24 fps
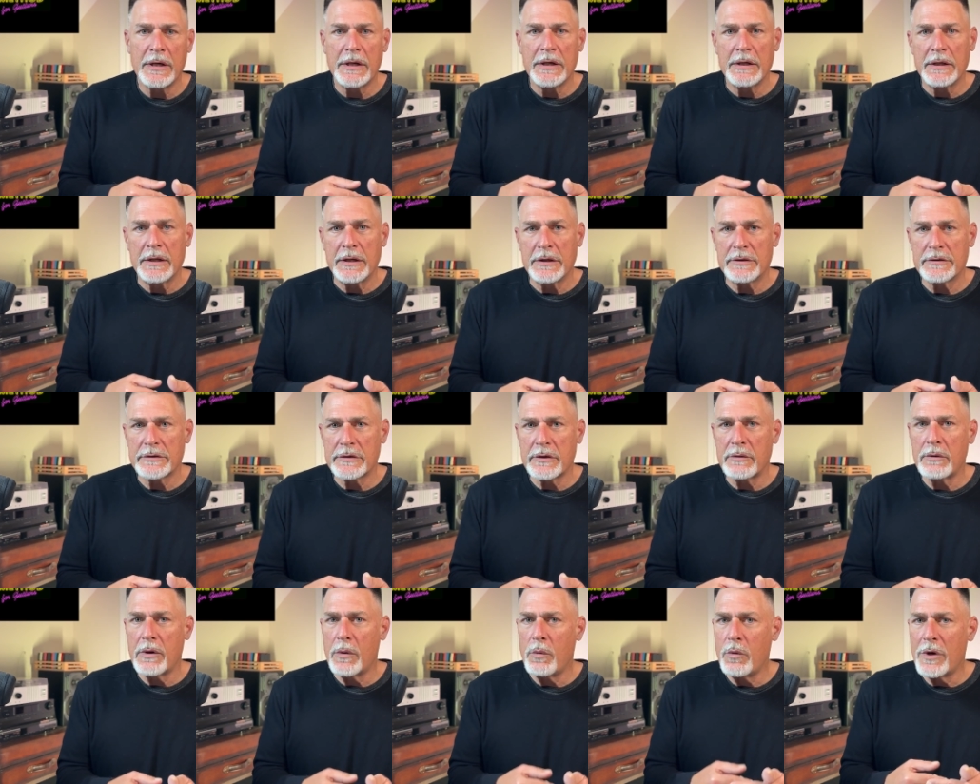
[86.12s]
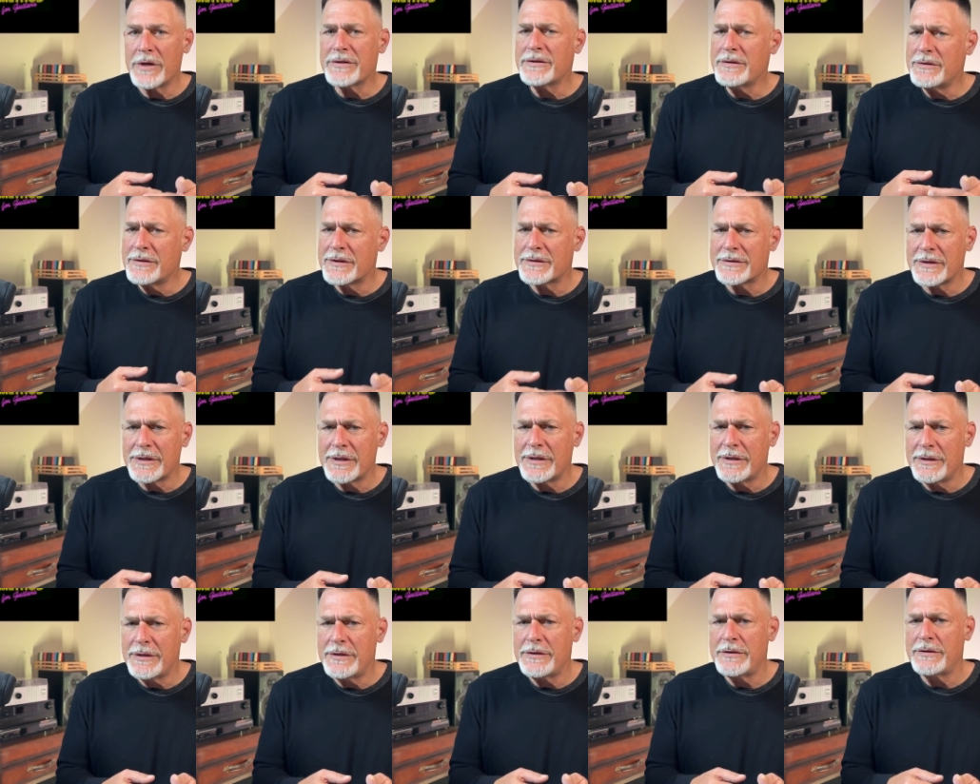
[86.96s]
and so it wasn't as
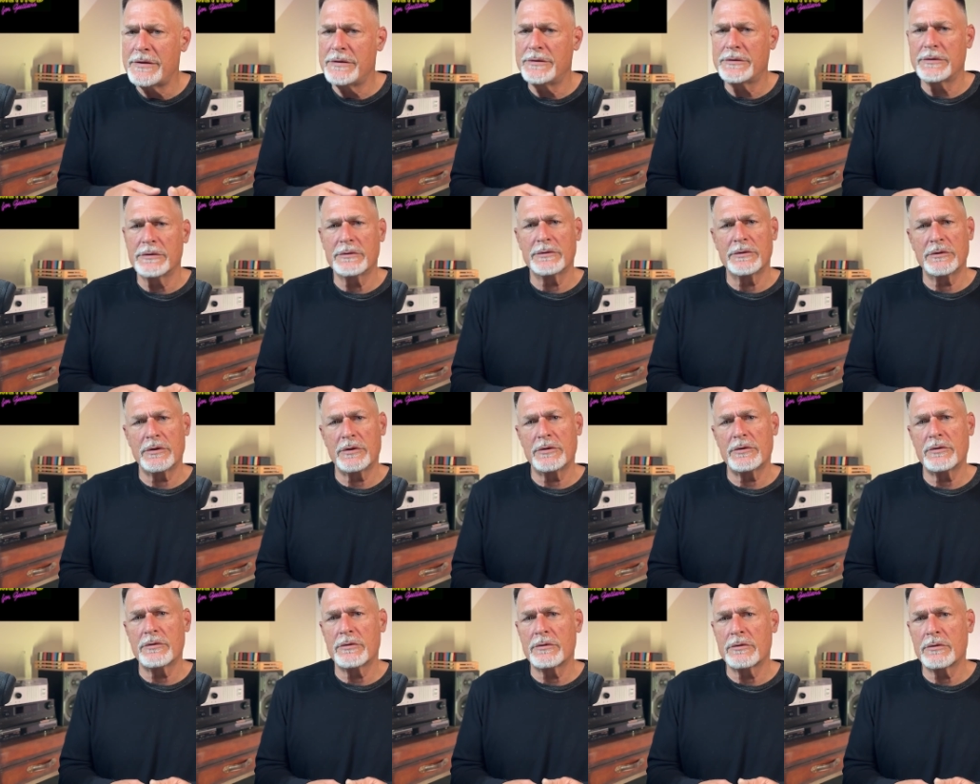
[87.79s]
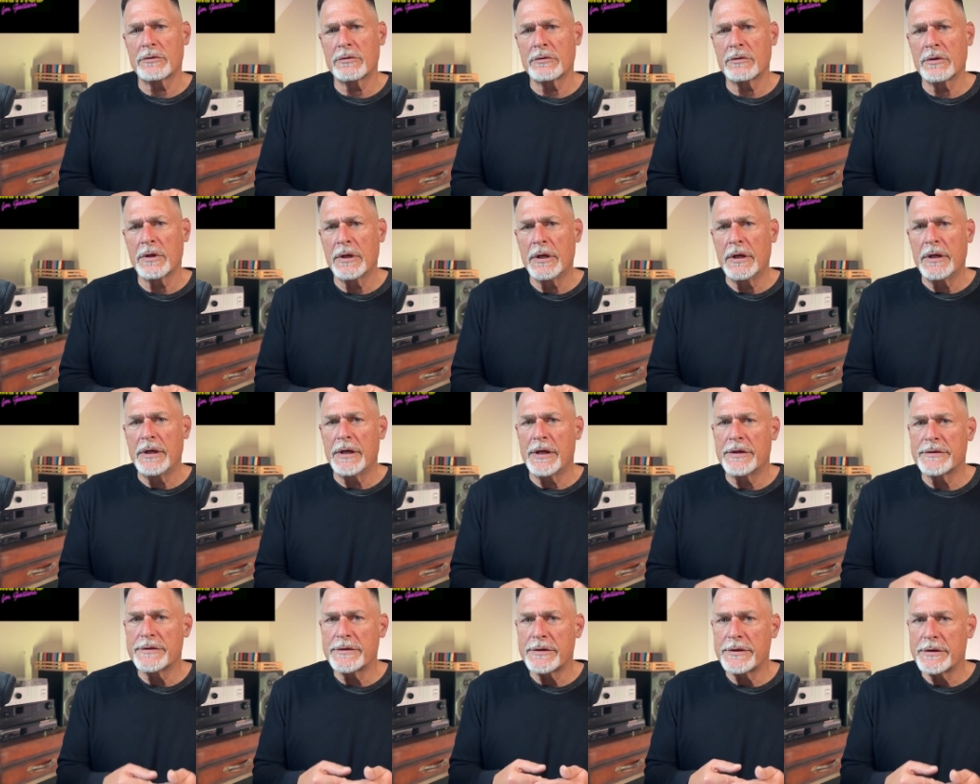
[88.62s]
easy to learn
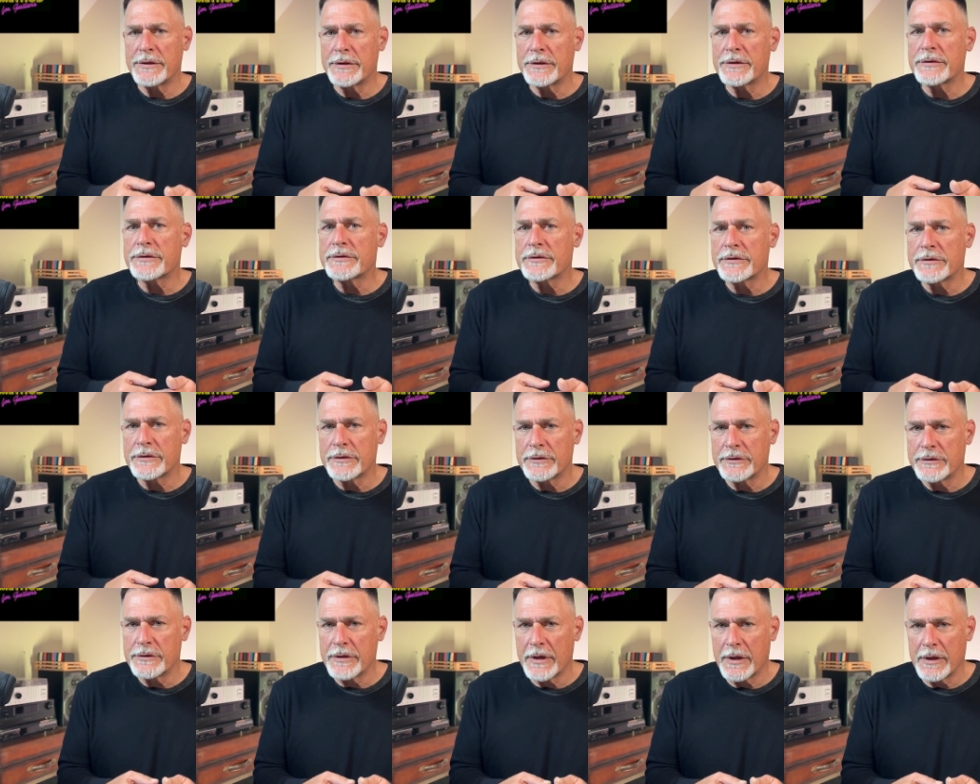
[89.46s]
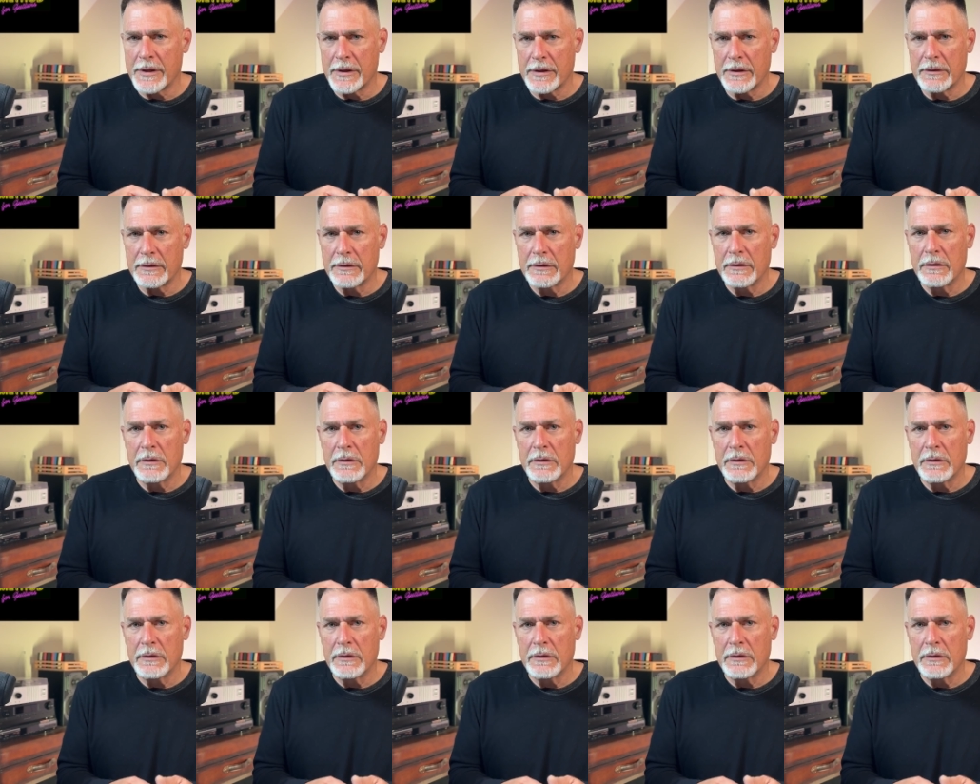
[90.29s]
as it is today.